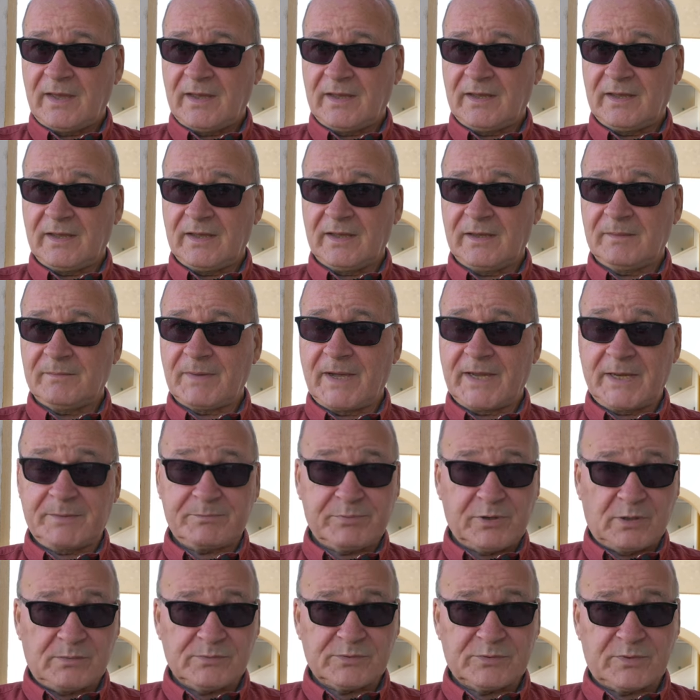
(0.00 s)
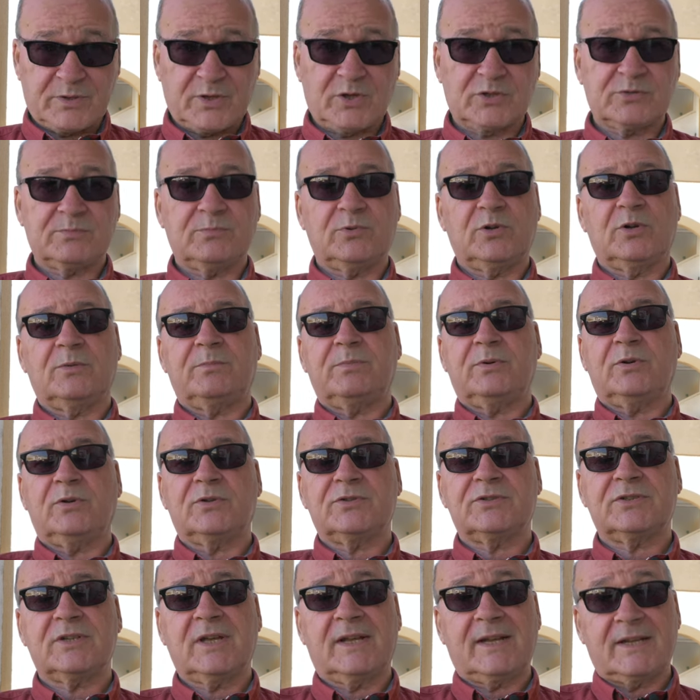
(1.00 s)
Um, I had problems with the Osmo
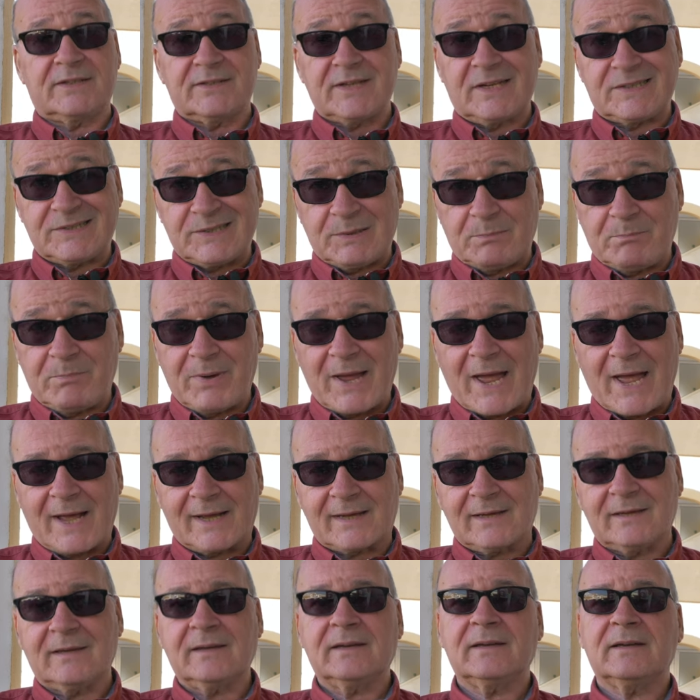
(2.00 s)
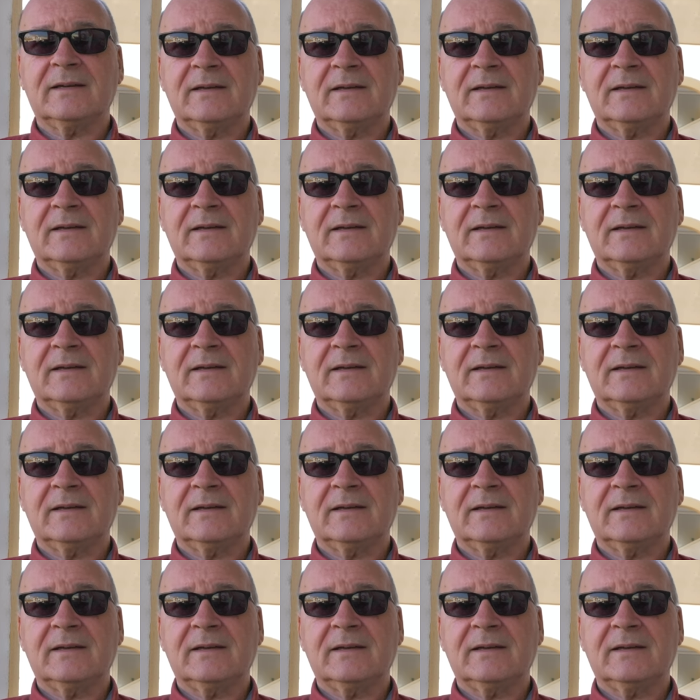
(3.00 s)
Plus and I sent it back.